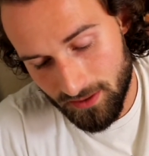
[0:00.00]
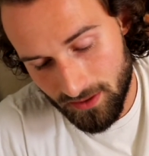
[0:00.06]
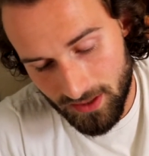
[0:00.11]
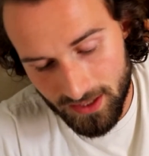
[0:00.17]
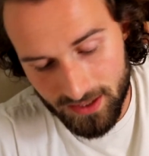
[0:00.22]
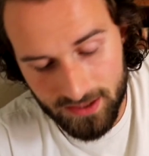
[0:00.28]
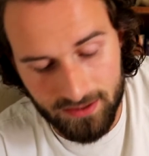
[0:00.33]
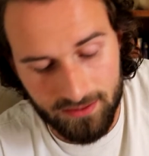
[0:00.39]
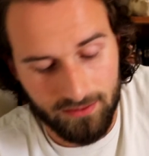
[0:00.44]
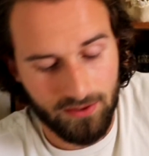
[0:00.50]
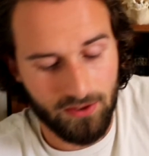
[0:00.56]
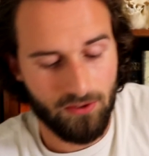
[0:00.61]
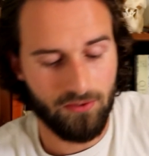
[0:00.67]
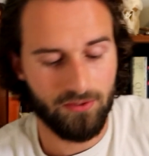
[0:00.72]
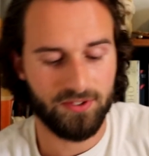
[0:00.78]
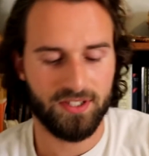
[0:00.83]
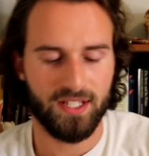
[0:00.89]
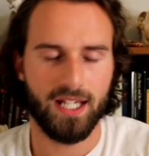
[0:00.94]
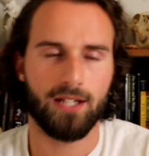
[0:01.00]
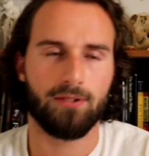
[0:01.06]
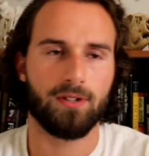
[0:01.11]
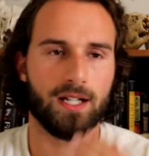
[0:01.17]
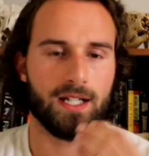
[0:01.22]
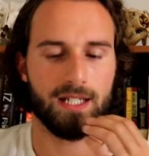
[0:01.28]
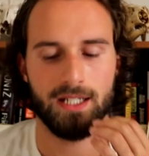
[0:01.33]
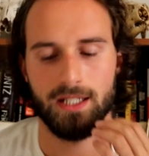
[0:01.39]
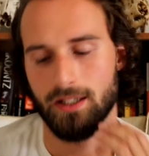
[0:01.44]
this little saying
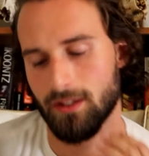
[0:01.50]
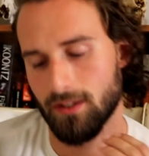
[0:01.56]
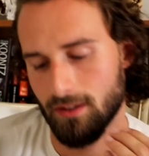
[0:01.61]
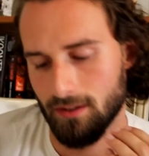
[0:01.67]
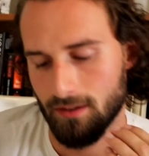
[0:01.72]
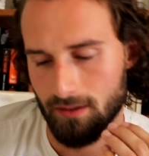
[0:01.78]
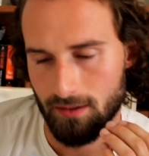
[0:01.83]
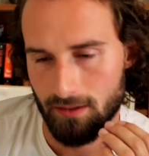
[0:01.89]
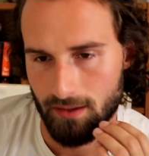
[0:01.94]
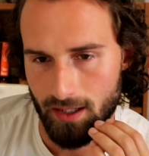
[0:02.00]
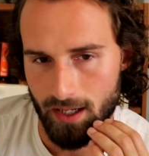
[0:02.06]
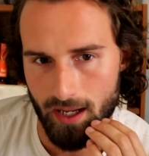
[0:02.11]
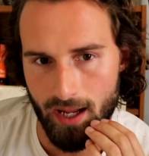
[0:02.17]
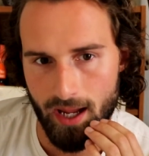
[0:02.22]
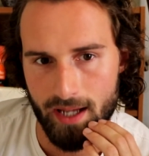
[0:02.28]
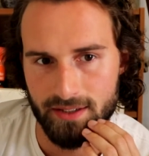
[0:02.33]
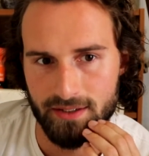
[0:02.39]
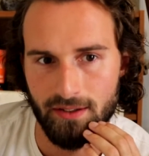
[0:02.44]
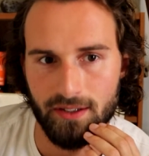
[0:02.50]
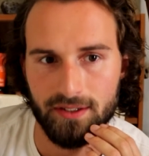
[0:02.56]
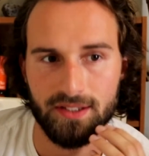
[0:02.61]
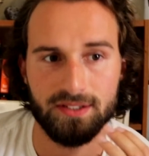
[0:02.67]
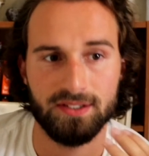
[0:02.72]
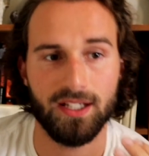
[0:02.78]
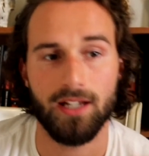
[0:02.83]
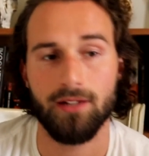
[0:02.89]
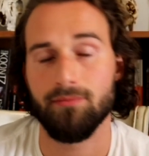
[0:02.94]
right here has a lot
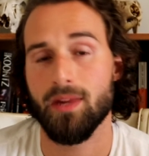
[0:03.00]
to say.